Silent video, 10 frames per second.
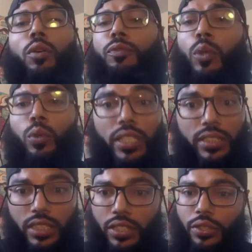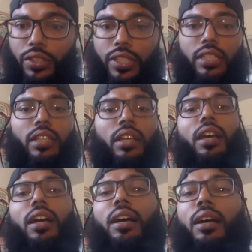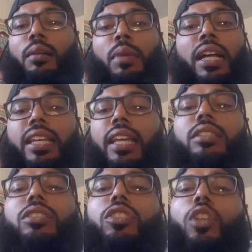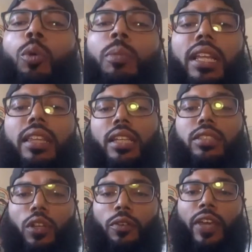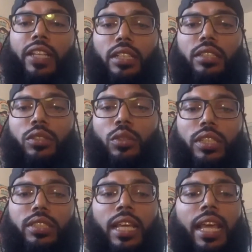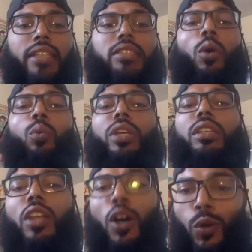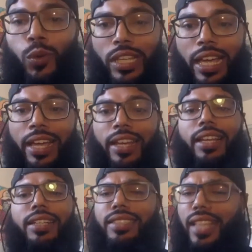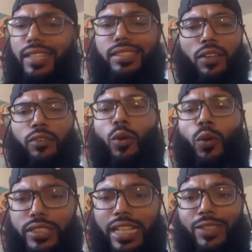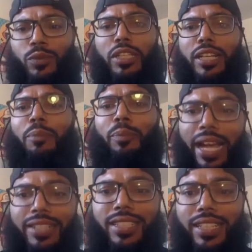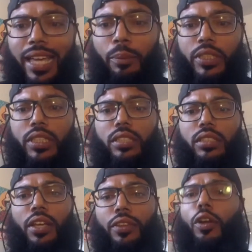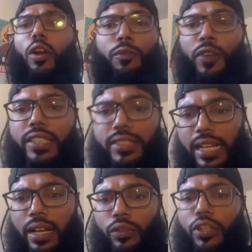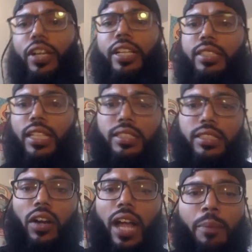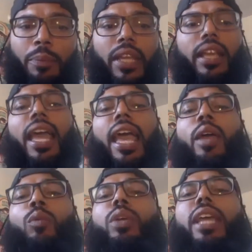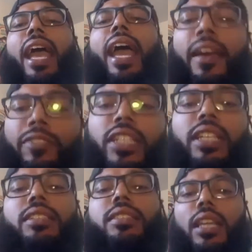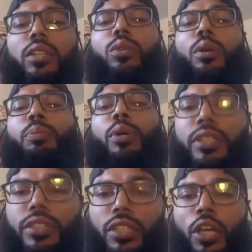food insecurity. Again, so many things are affecting students. And so we know that, yes, of course, as we come back to campuses, there are fights now, there are incidents that are happening, and we have to continue to push